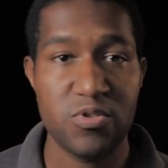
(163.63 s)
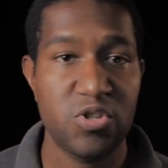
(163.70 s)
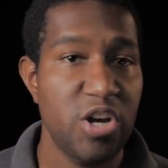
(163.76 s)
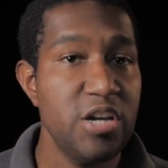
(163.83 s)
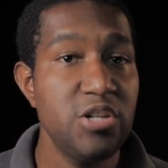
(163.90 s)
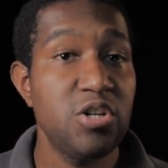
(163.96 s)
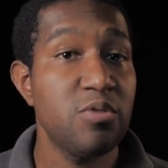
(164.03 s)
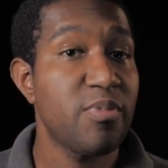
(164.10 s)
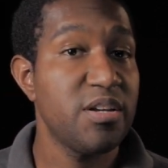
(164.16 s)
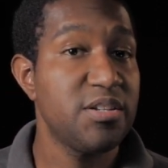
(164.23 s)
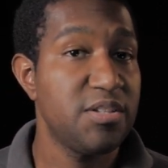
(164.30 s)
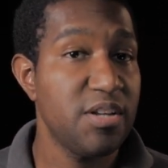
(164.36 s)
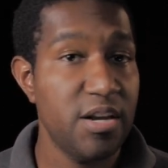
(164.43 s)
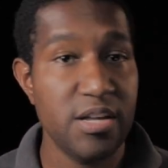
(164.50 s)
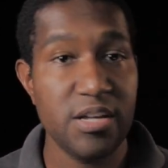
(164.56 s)
changing my
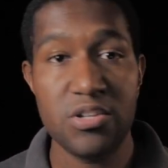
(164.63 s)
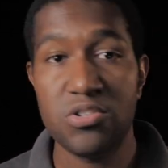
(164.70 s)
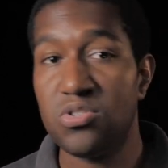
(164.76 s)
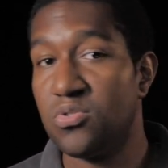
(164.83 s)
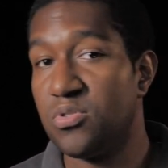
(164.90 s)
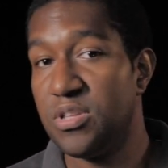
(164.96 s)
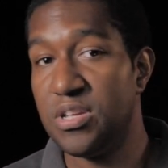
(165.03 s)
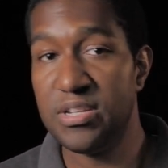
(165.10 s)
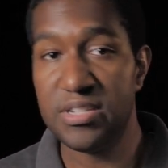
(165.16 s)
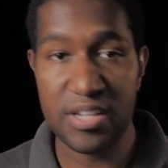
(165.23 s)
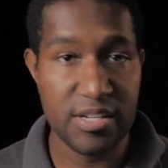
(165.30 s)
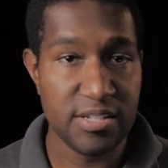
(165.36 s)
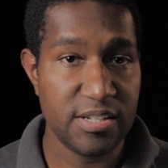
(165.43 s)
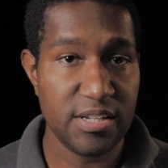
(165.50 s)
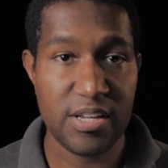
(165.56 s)
settings or the
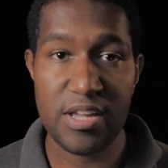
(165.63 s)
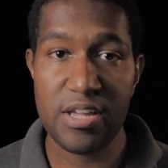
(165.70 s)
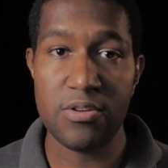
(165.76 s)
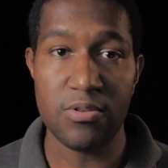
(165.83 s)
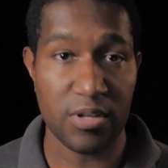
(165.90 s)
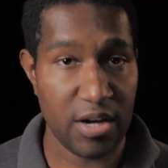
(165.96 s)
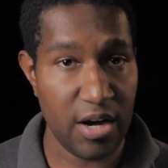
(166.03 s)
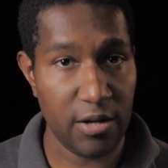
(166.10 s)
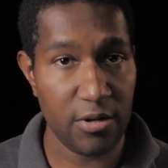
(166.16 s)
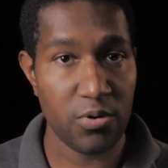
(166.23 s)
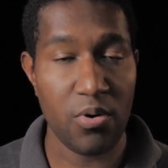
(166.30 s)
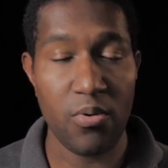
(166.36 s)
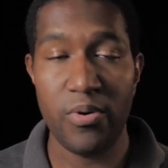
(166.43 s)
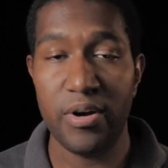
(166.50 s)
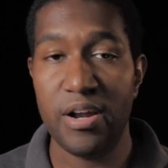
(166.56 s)
intensity or the color
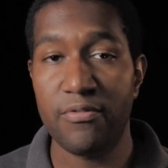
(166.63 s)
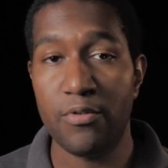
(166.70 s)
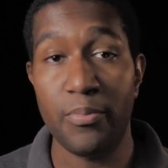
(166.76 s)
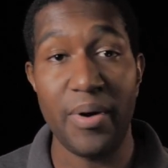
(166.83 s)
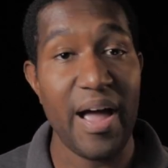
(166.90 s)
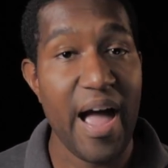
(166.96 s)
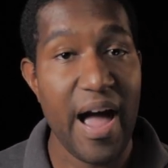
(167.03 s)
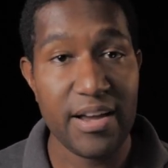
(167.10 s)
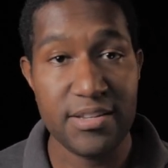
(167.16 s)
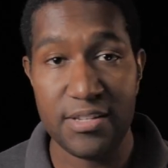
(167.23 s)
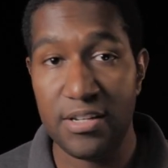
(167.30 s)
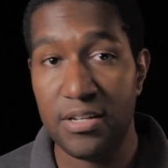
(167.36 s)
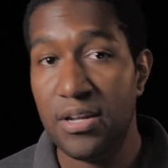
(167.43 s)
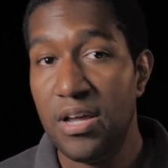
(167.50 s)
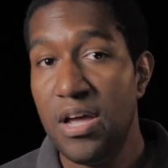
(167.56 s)
or whatever by
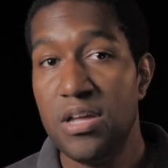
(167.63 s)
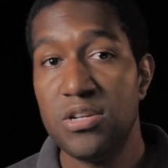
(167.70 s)
accident